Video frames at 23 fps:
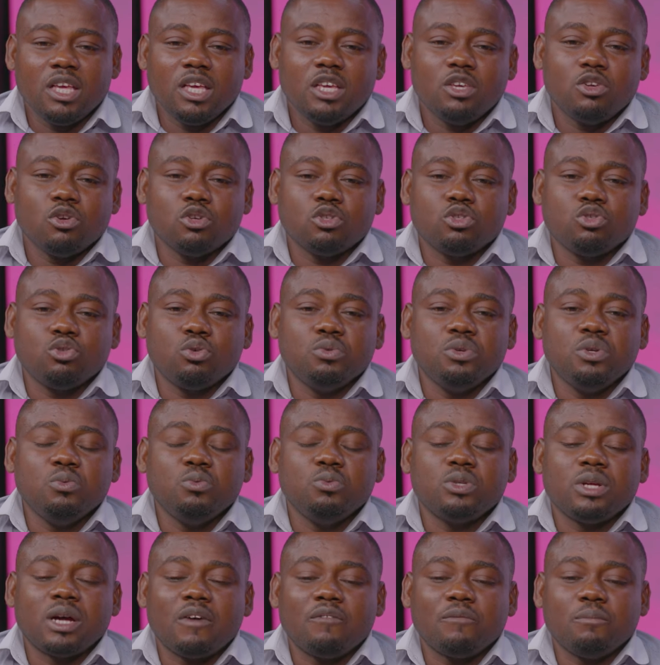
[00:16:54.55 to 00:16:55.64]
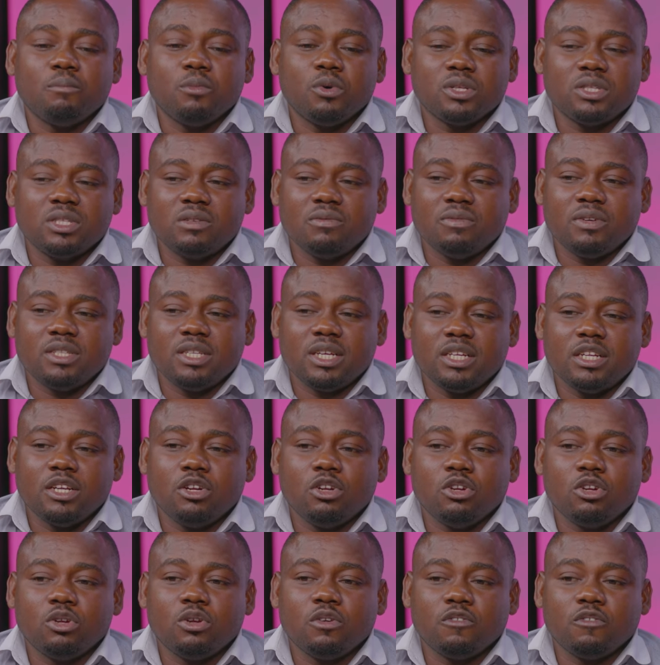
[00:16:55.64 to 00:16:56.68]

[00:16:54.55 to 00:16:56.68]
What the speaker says: Your story would have motivated a lot